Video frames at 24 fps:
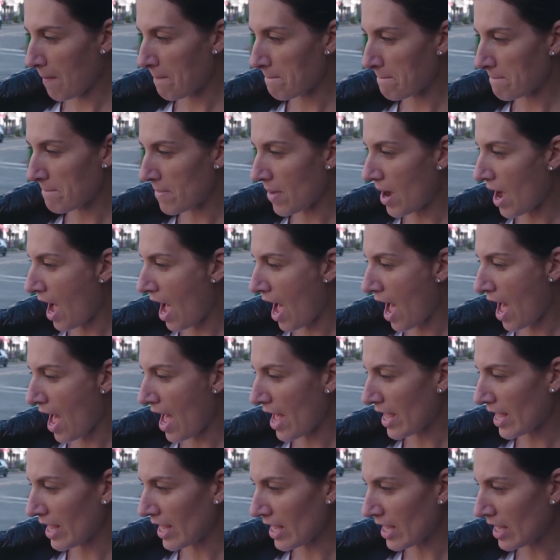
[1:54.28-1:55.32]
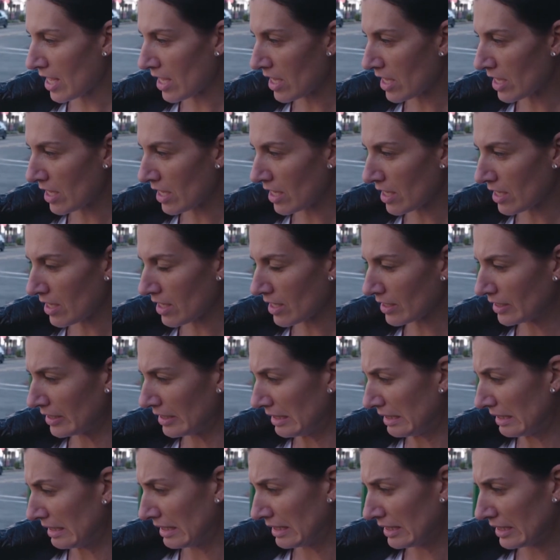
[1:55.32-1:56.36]
my
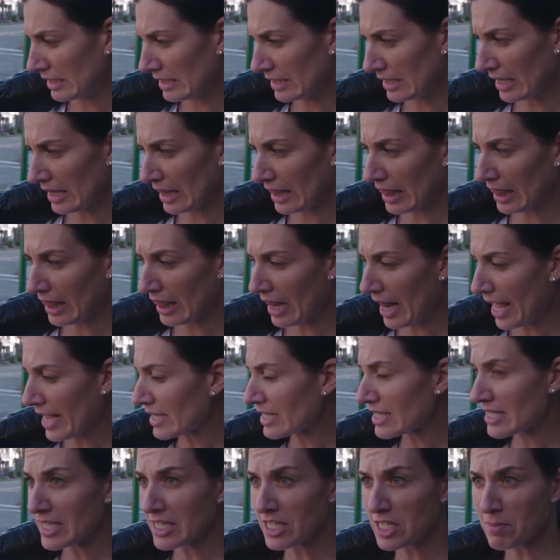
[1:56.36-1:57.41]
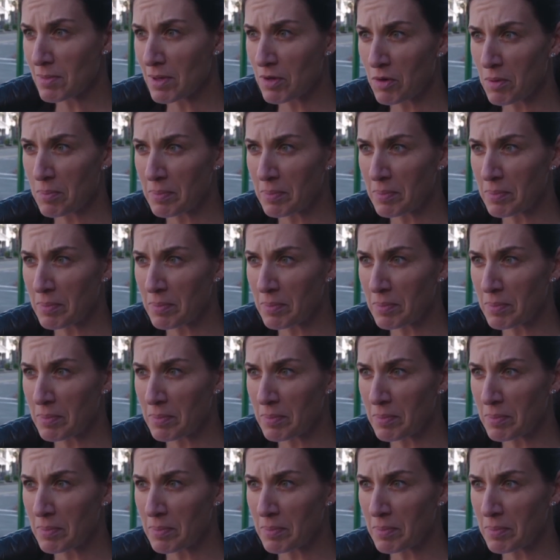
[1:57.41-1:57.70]
lights need to be